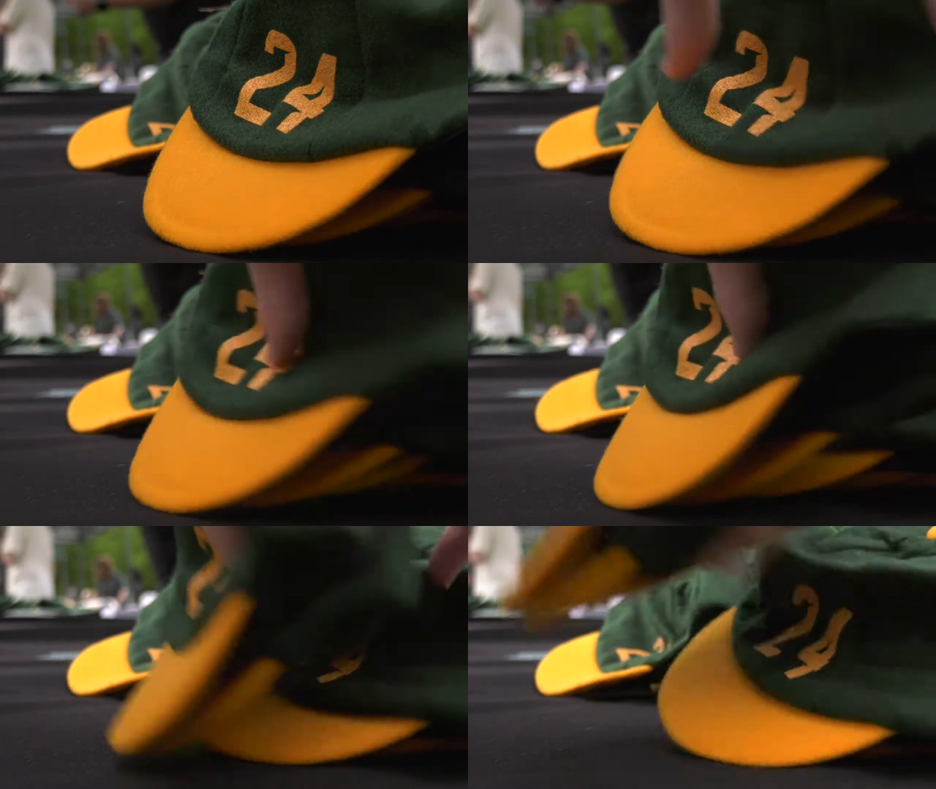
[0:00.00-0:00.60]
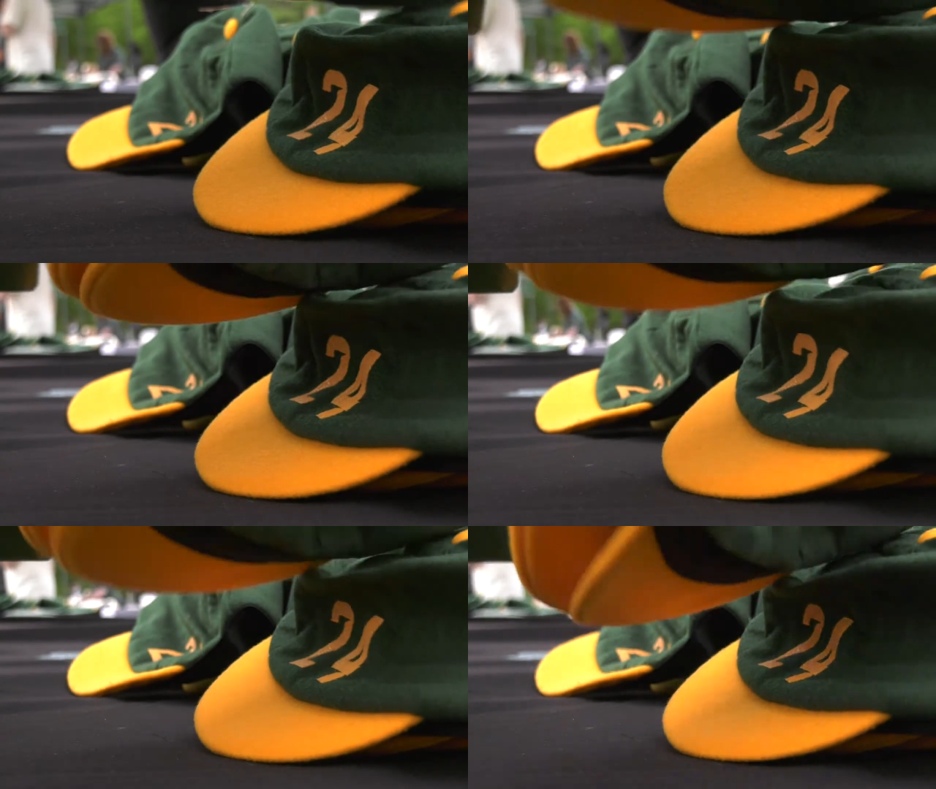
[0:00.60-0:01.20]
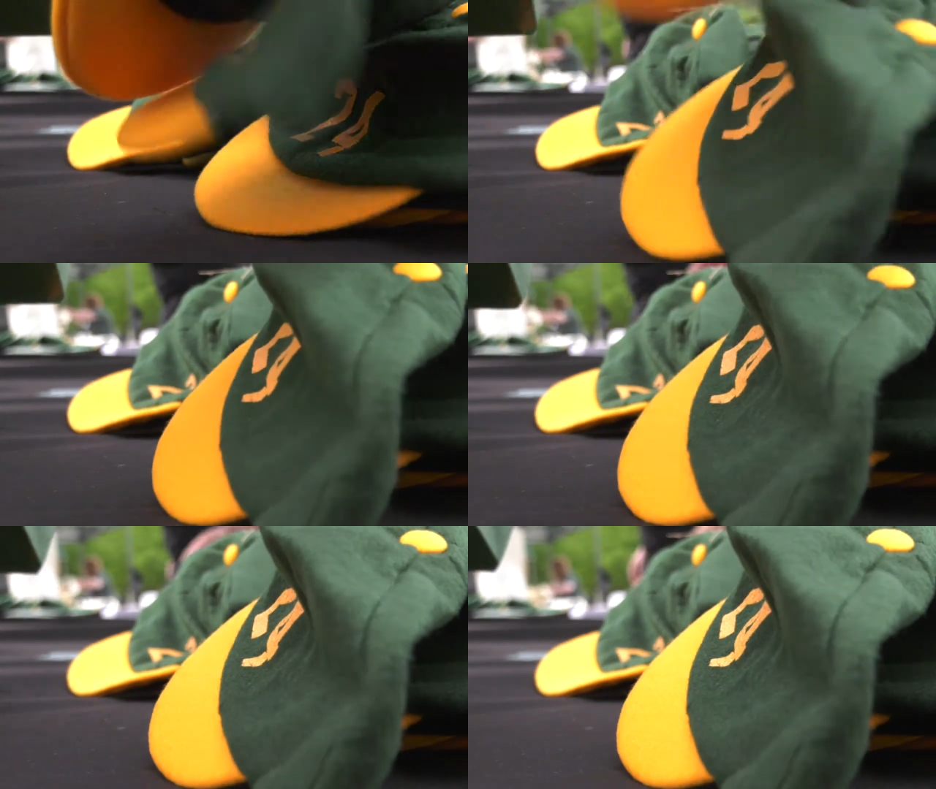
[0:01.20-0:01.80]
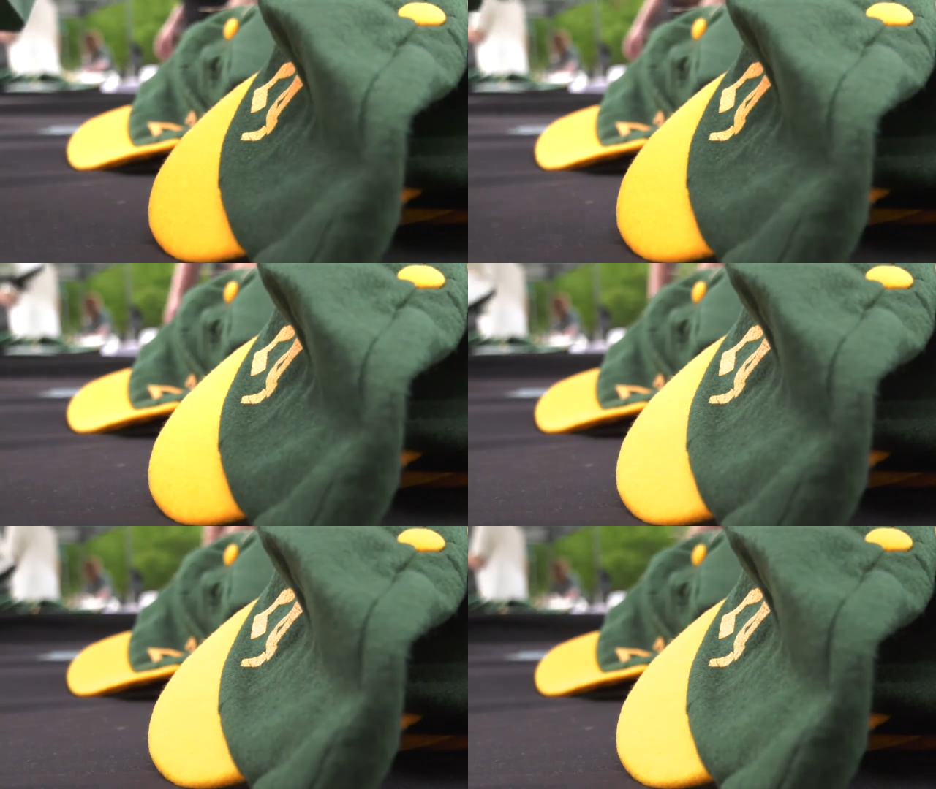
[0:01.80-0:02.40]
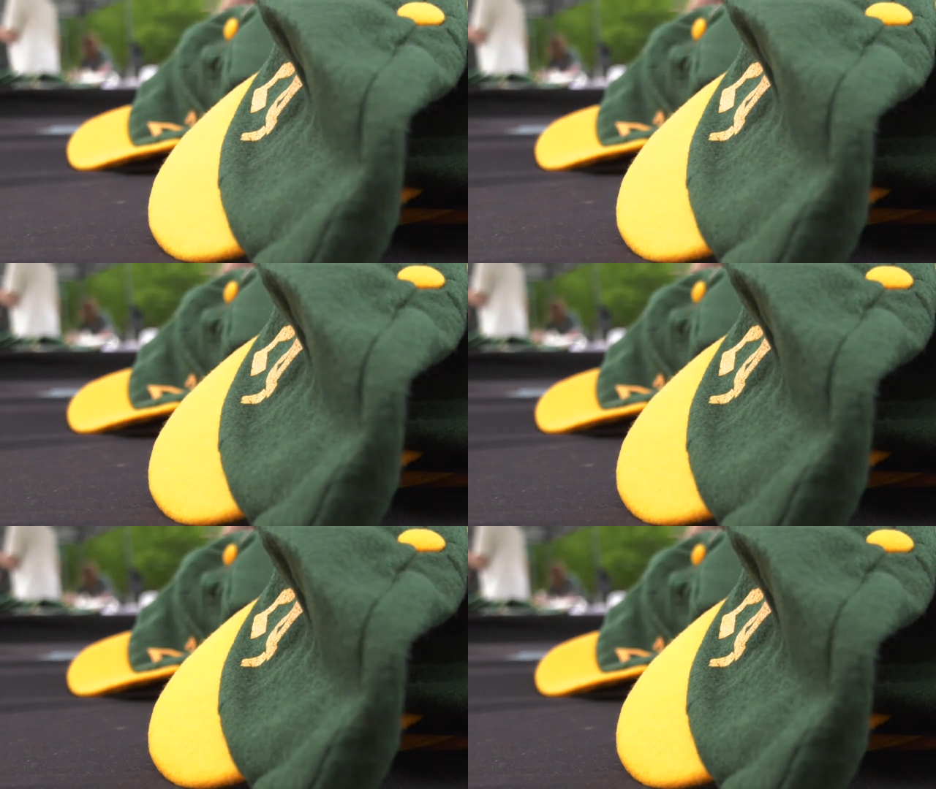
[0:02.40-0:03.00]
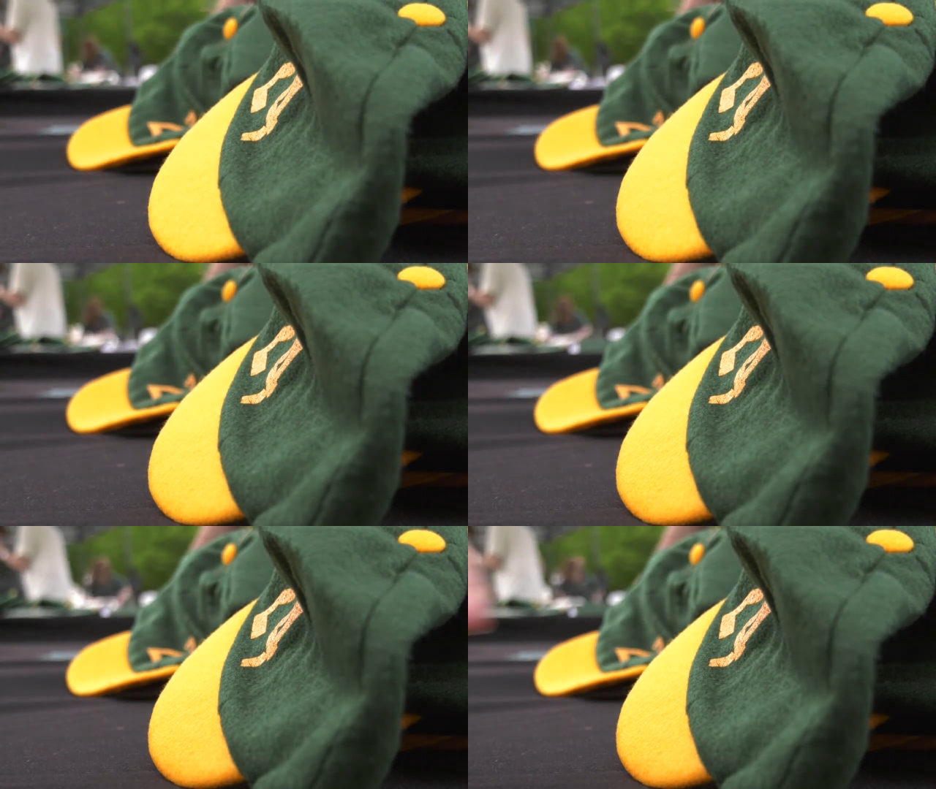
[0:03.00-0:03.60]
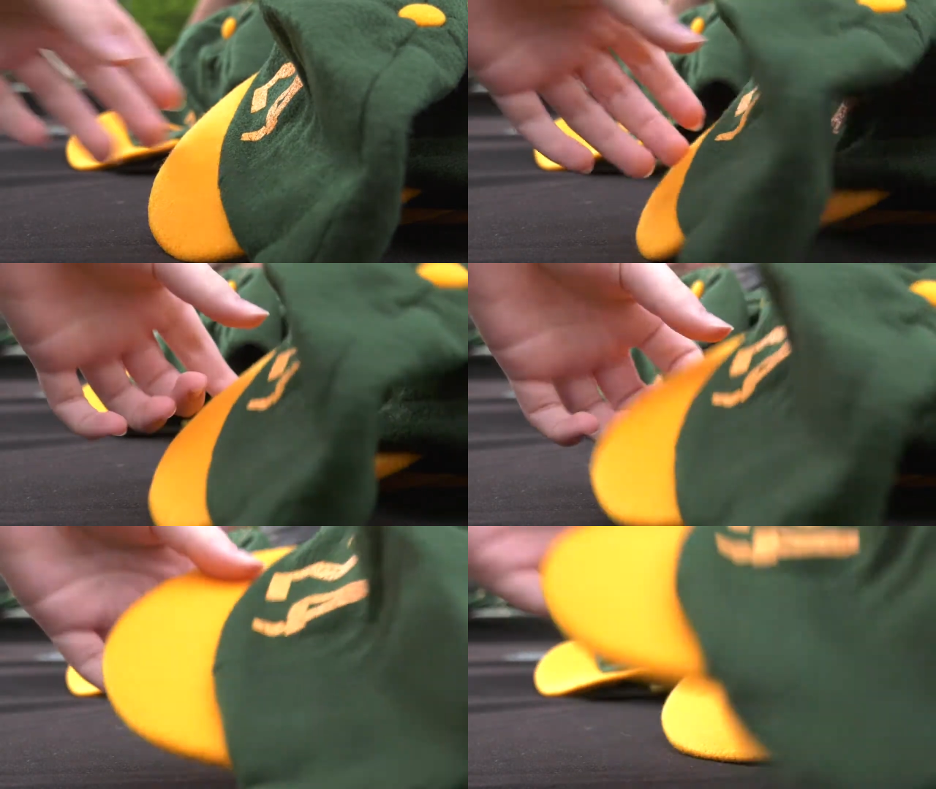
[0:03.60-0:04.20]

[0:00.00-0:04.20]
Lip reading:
No face is visible, so there are no lips to read.